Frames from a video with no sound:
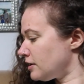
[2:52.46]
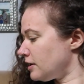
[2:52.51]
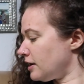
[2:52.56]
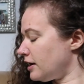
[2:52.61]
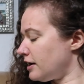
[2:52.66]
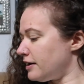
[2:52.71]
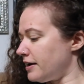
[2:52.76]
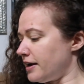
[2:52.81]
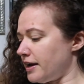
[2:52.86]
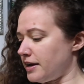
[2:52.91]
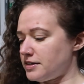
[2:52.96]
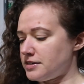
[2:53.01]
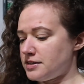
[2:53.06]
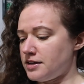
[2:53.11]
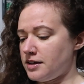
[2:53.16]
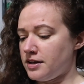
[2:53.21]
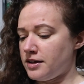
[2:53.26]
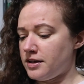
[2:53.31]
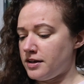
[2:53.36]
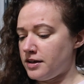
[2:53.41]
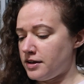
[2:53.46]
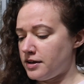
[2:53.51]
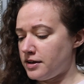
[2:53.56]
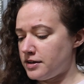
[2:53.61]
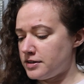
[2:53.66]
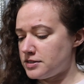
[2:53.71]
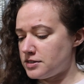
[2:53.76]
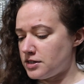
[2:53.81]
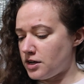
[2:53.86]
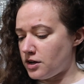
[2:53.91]
All right,
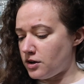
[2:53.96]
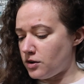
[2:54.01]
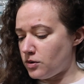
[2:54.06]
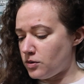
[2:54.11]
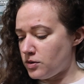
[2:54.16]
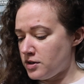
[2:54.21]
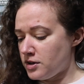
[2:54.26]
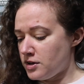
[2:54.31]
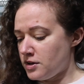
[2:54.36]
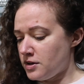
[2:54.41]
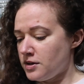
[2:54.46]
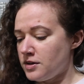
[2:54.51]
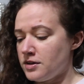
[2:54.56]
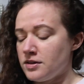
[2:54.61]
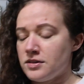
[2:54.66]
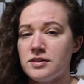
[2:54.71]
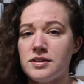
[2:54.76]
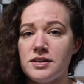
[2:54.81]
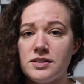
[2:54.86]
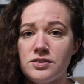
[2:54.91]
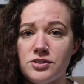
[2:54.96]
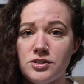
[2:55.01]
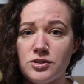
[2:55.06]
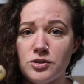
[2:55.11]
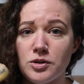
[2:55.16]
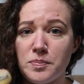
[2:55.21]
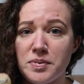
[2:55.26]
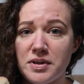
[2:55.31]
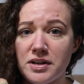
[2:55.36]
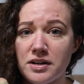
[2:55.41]
so these do
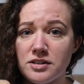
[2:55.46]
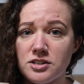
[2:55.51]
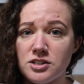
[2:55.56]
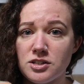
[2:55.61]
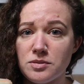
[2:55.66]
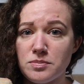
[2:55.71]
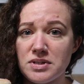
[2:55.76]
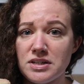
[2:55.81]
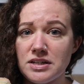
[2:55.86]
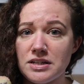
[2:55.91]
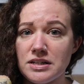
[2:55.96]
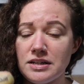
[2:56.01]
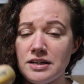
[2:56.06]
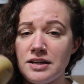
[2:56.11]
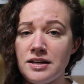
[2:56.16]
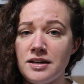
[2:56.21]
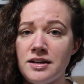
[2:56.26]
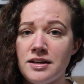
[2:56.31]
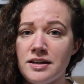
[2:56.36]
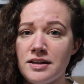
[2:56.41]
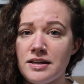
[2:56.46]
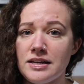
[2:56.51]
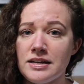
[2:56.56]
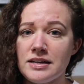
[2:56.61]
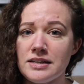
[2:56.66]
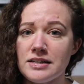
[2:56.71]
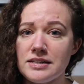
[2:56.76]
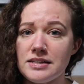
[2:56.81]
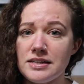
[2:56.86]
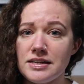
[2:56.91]
appear to be
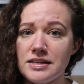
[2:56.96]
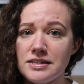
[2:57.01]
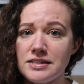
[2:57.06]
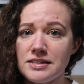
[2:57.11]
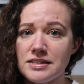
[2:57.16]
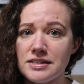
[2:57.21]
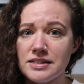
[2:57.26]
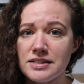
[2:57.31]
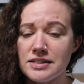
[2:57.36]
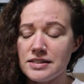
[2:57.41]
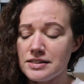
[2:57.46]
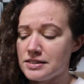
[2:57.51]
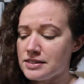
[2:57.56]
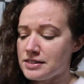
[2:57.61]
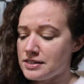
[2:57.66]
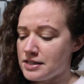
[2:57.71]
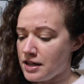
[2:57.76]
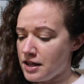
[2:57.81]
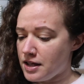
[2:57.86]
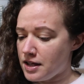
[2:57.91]
Yeezys.